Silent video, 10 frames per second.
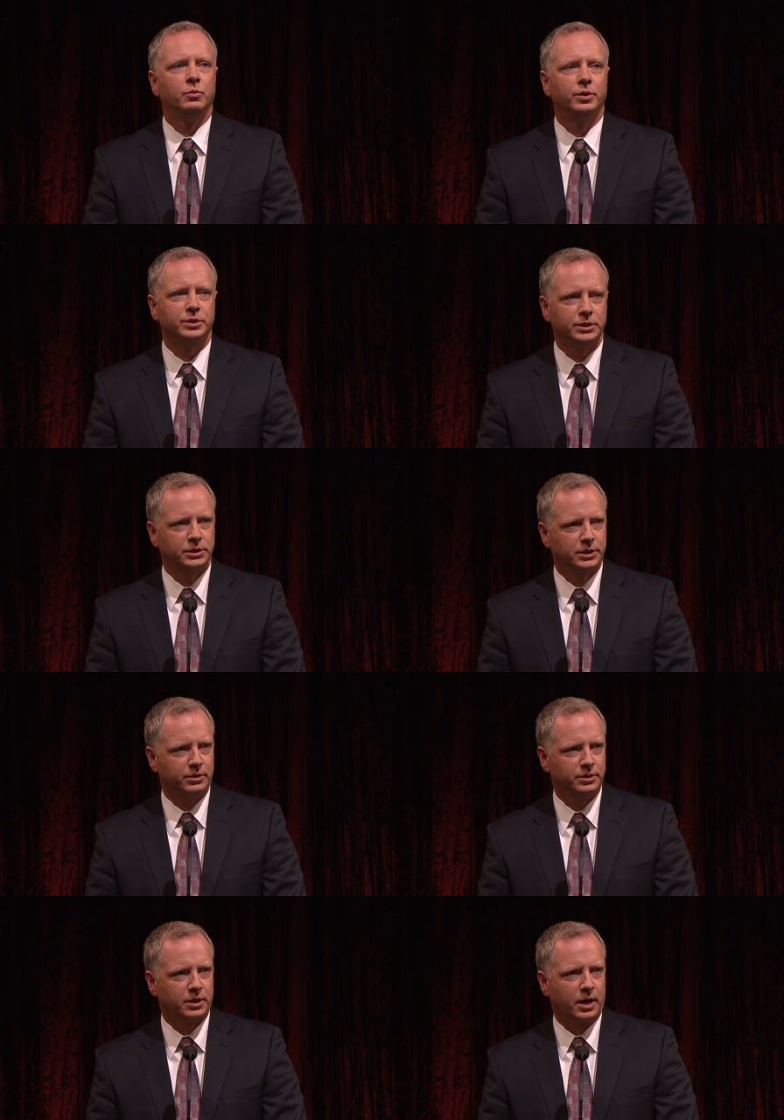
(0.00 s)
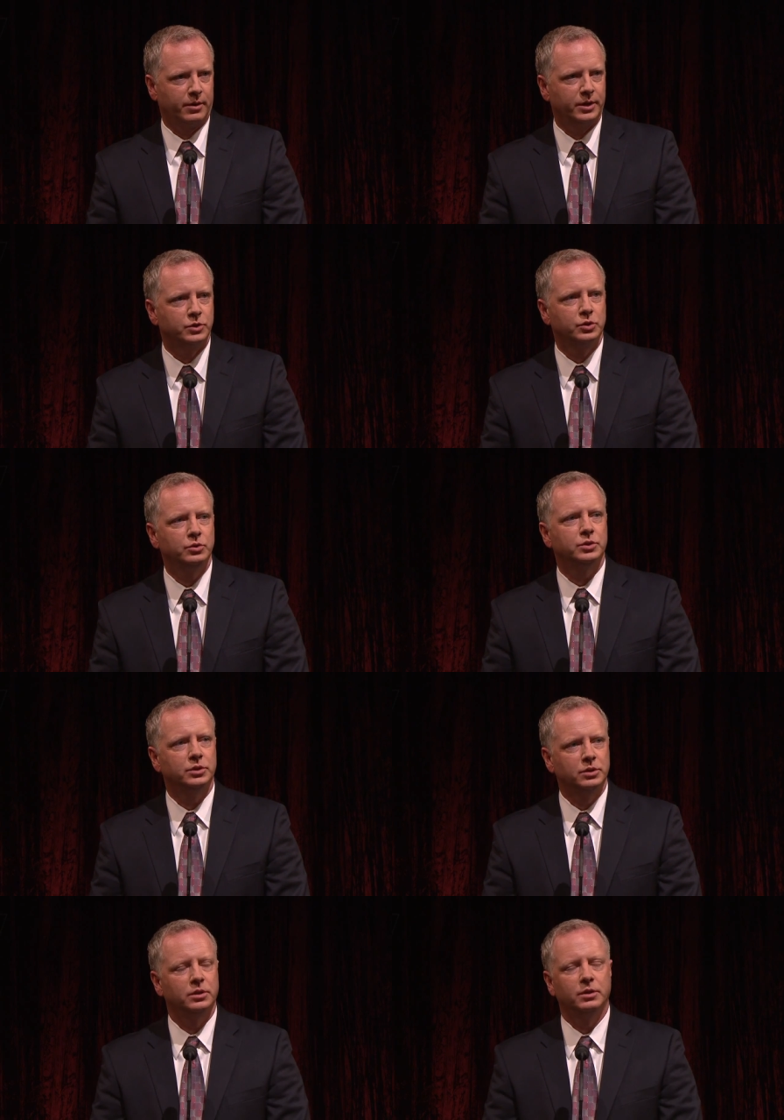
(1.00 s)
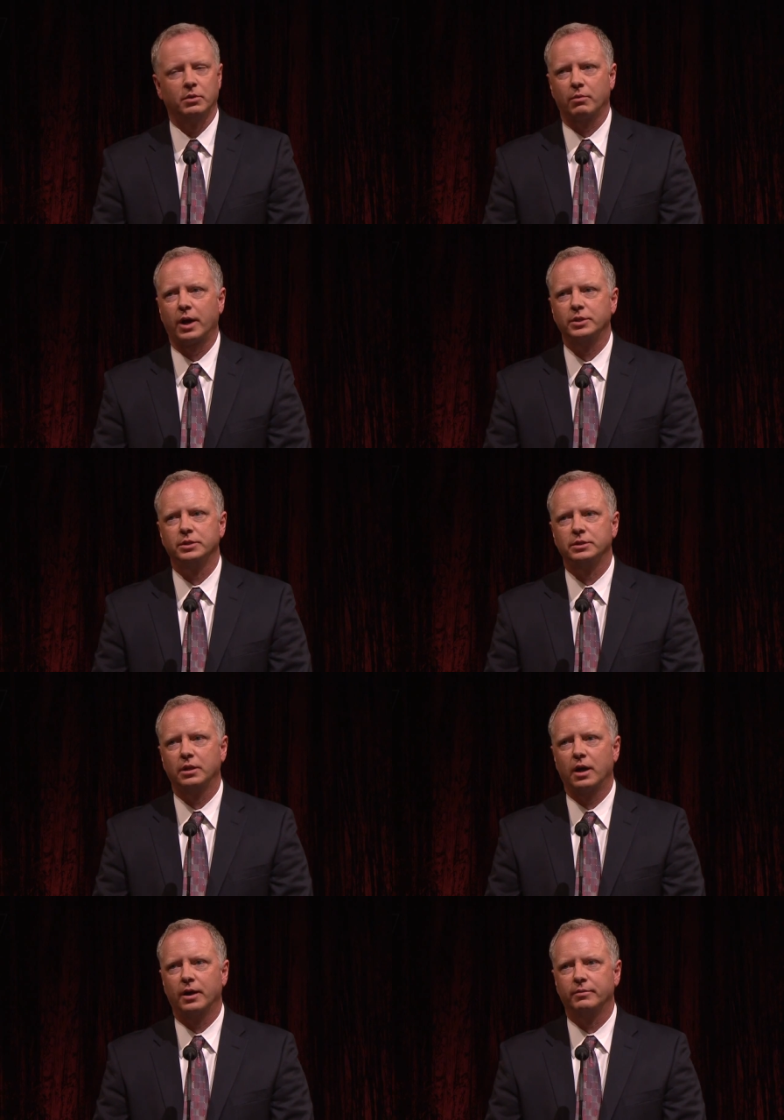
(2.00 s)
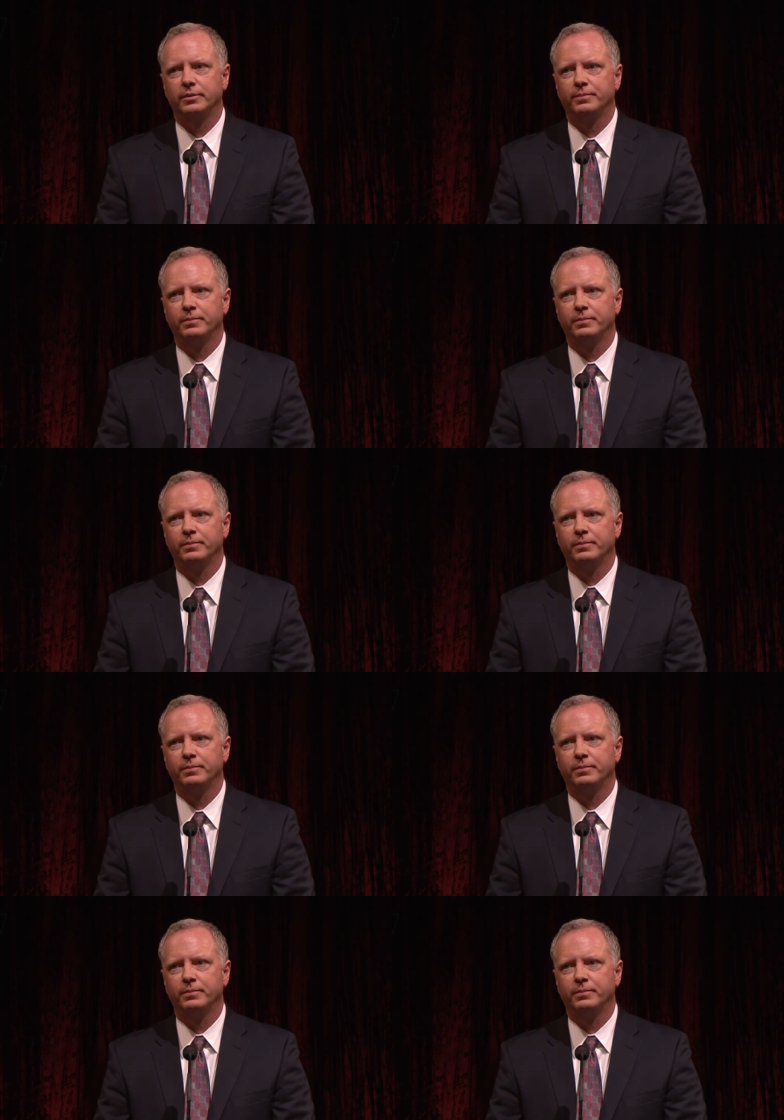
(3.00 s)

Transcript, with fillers: with sincere desire and choosing to live a righteous life.